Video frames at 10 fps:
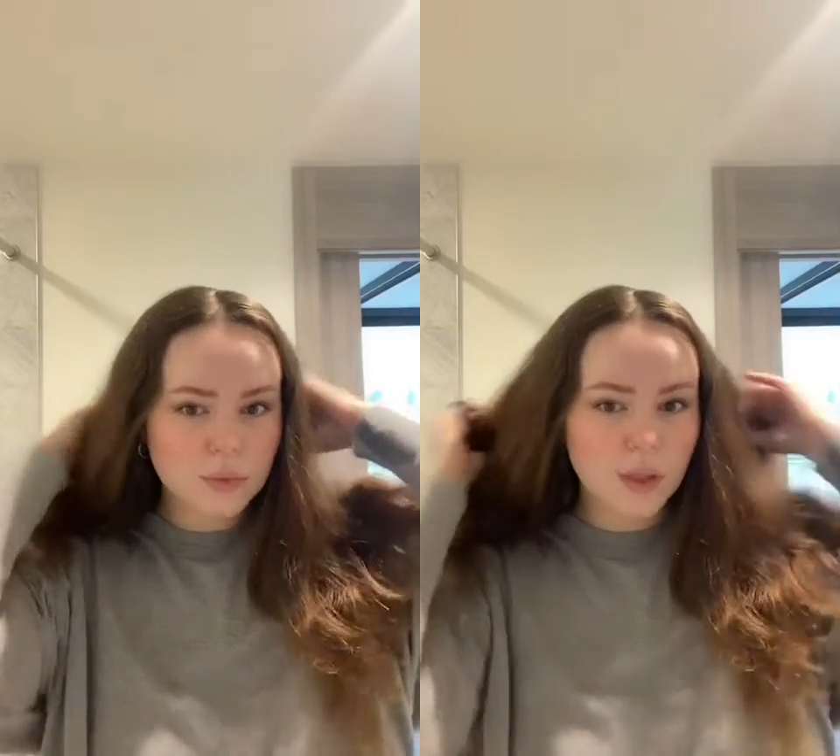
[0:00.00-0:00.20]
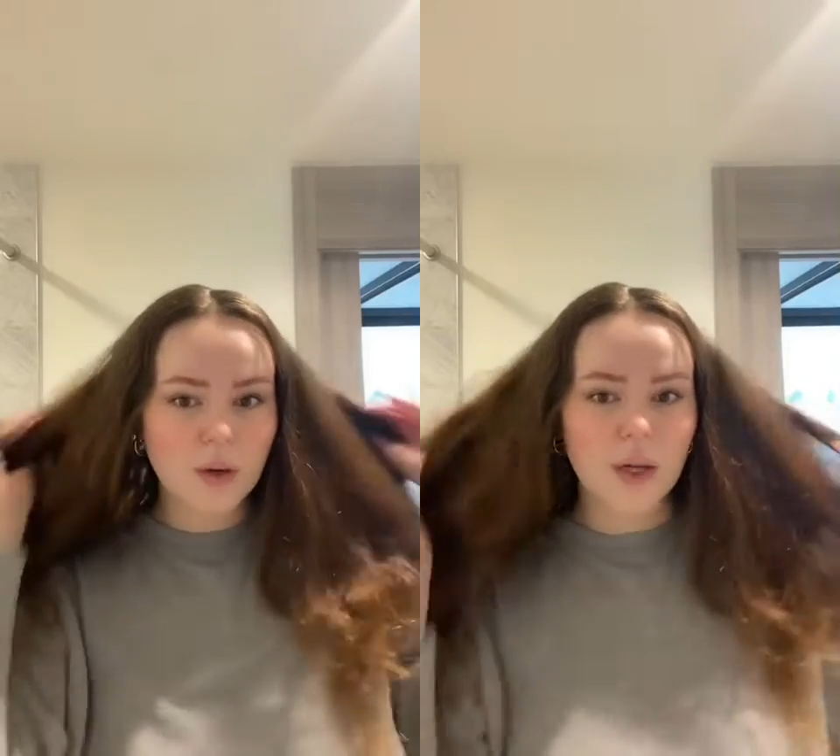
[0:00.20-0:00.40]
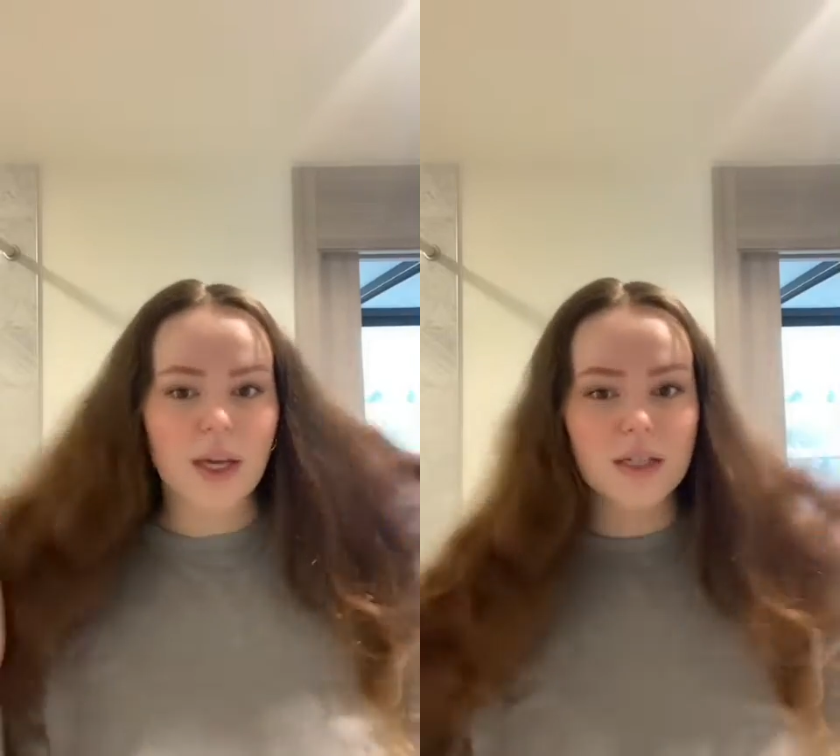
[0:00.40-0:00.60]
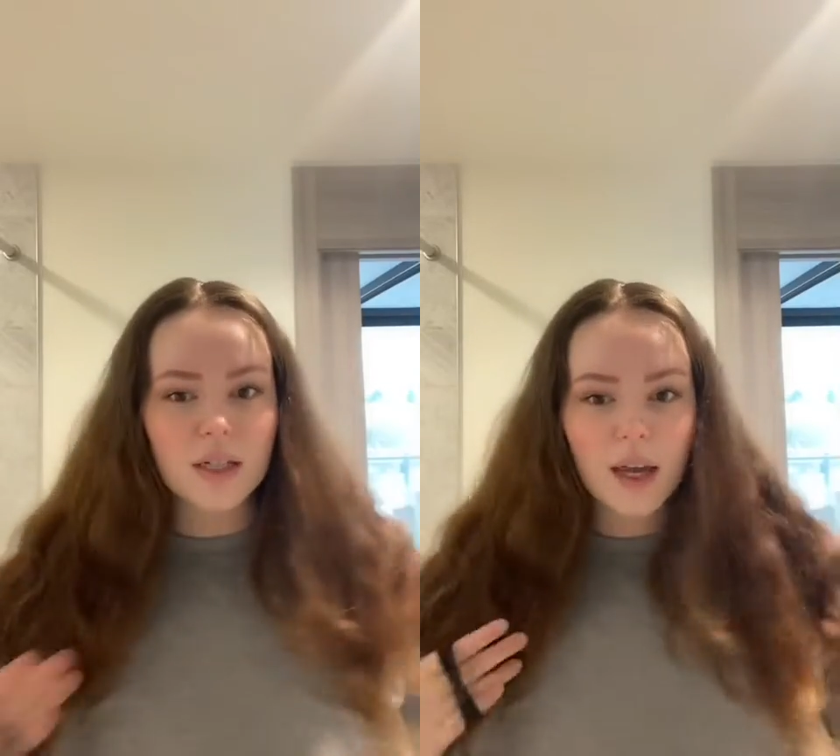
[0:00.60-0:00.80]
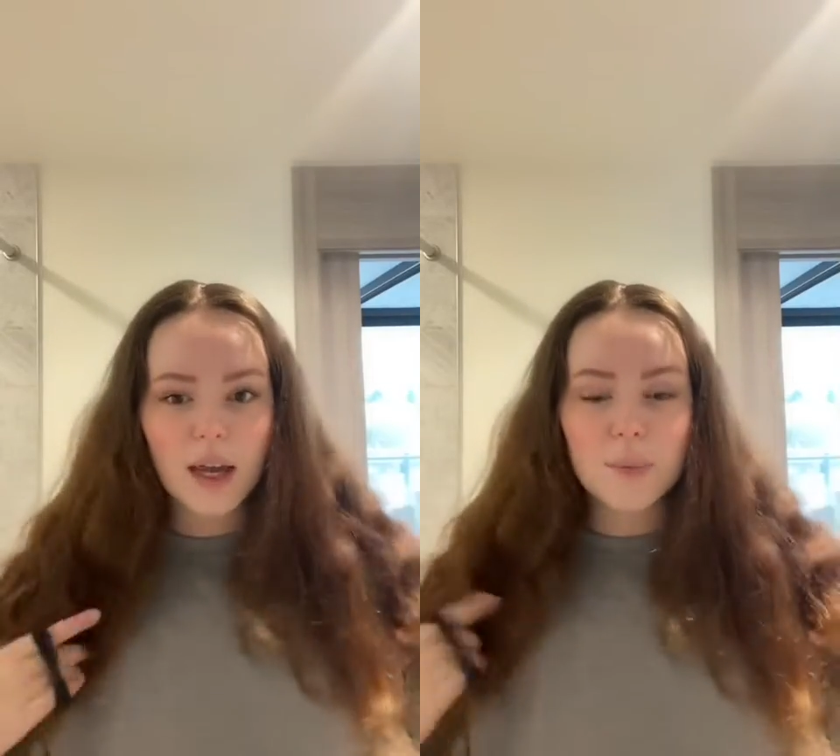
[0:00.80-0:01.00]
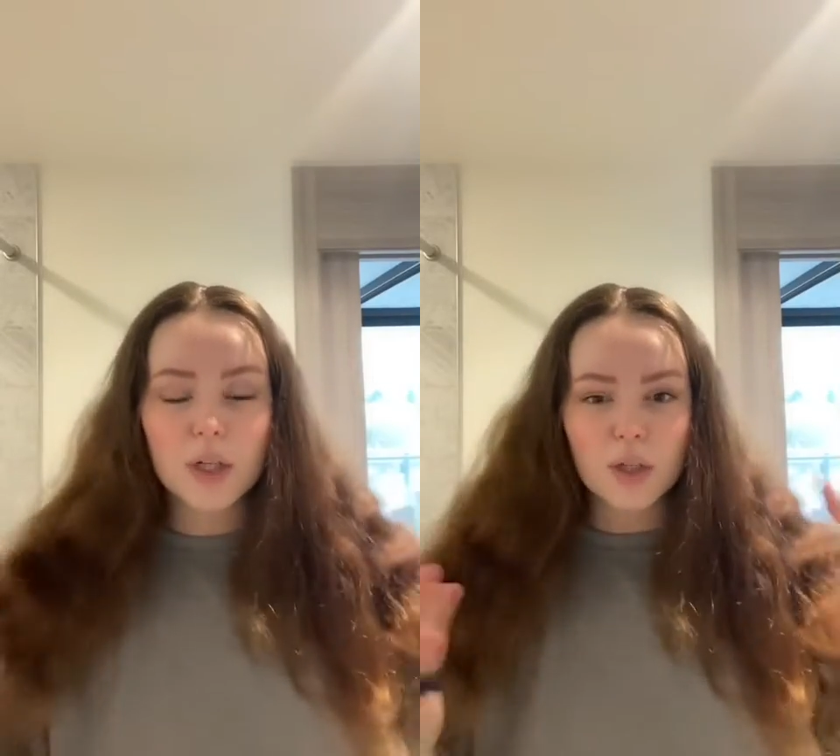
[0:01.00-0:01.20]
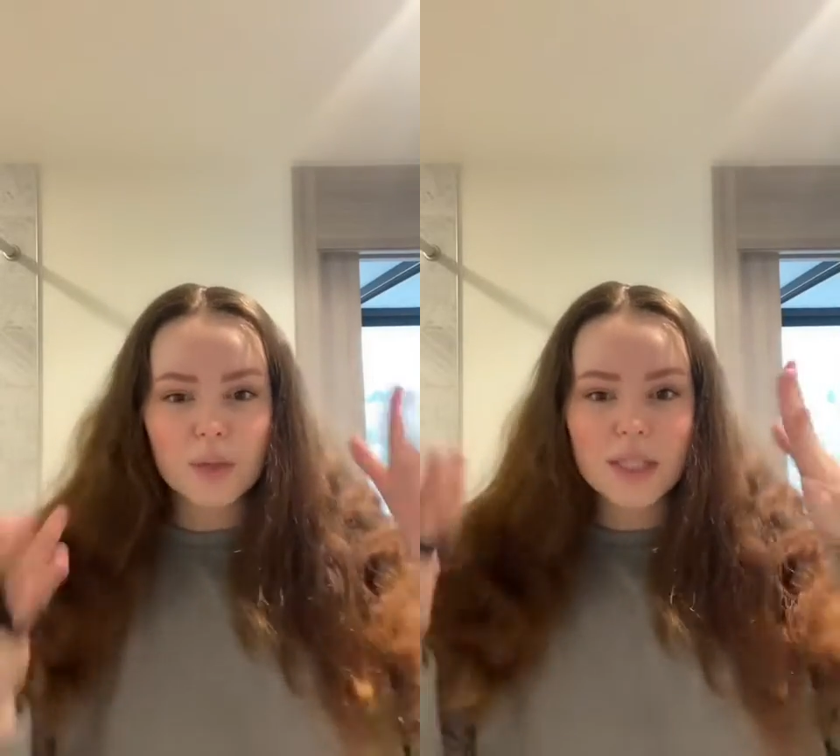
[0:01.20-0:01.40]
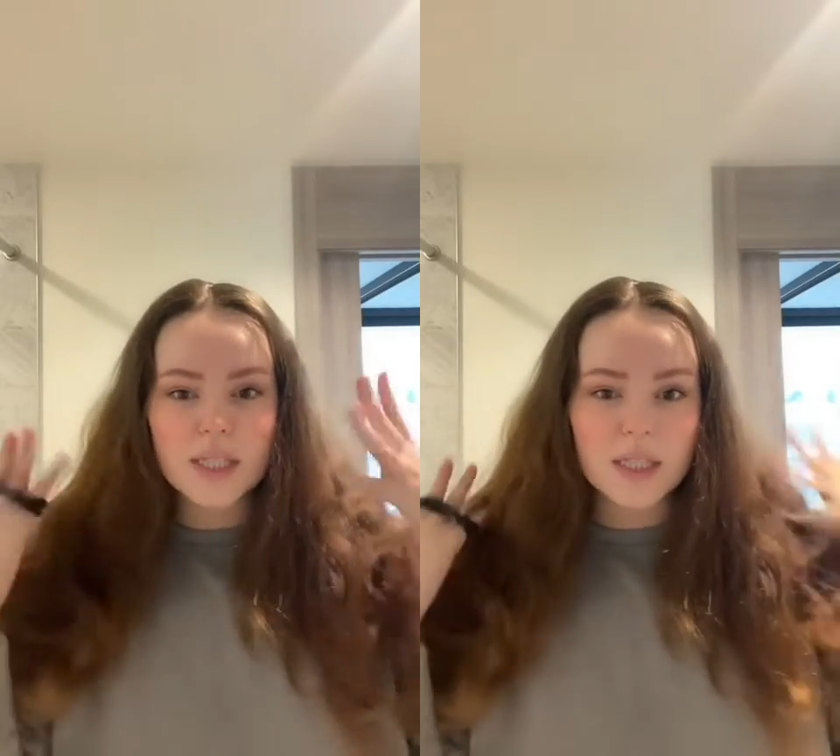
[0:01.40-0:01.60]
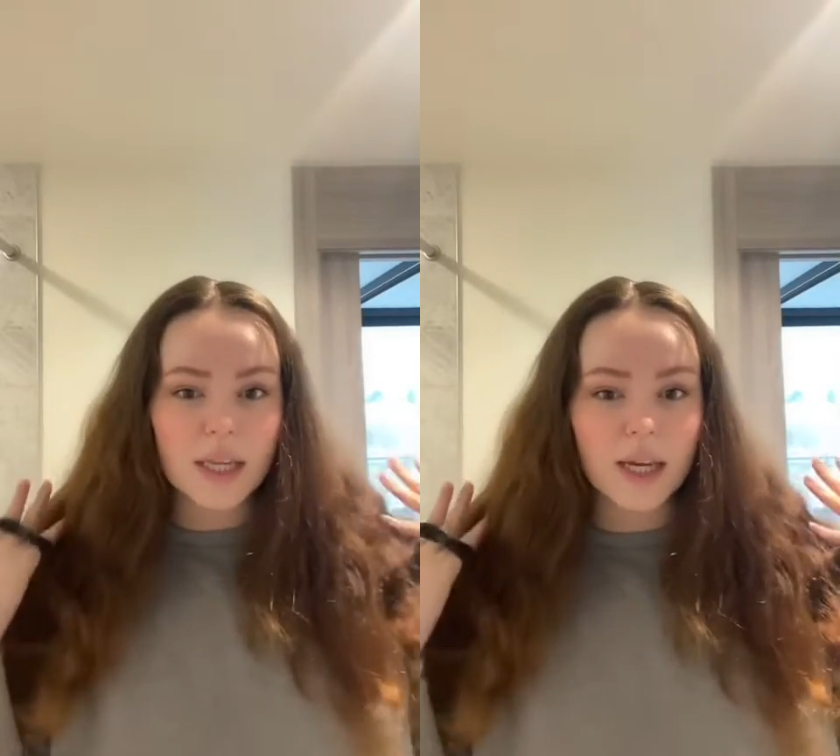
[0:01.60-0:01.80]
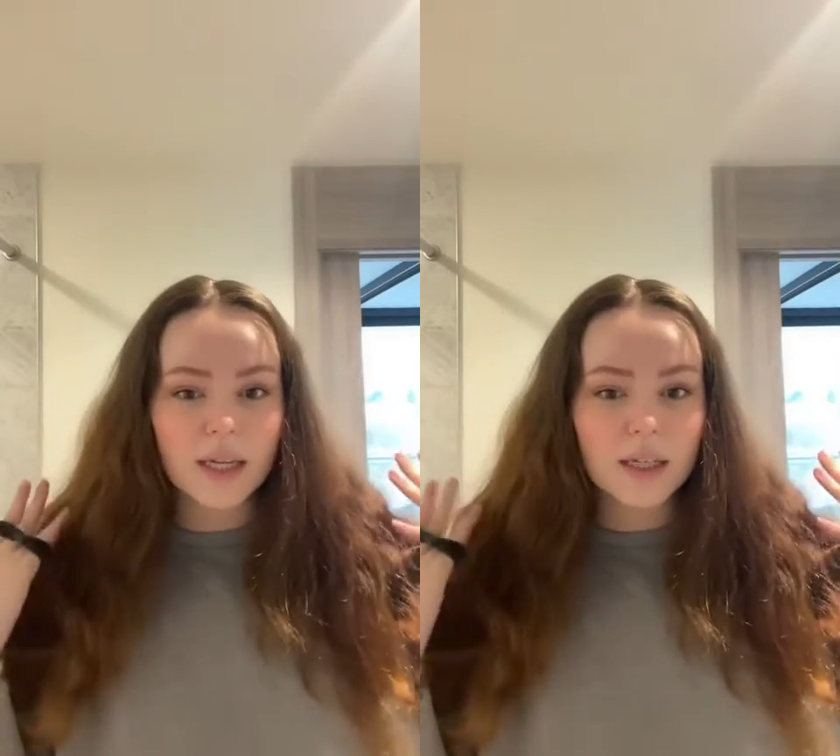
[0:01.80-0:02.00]
Okay, today I'm gonna do a
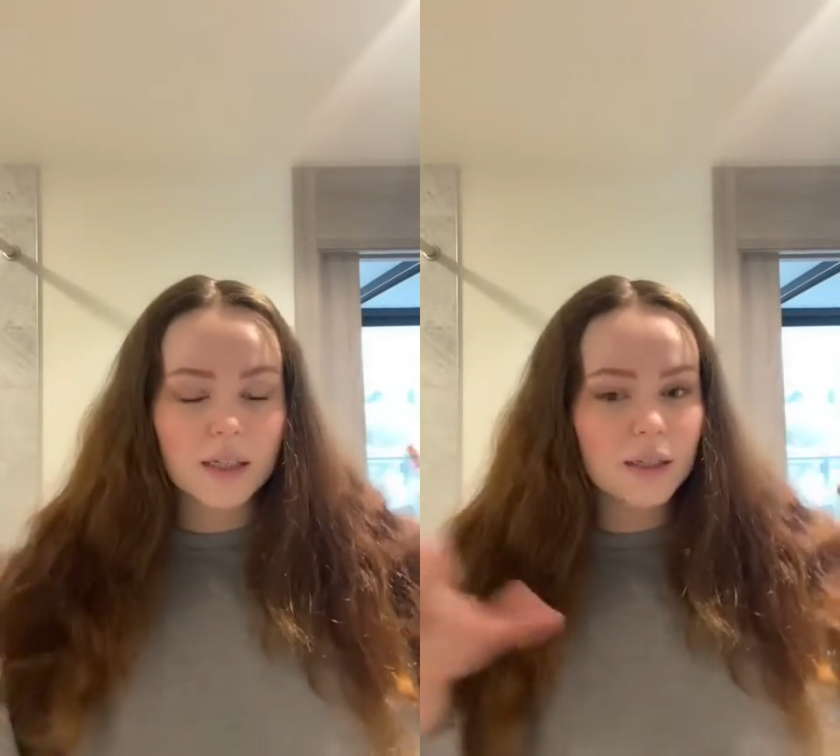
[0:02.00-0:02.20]
slick,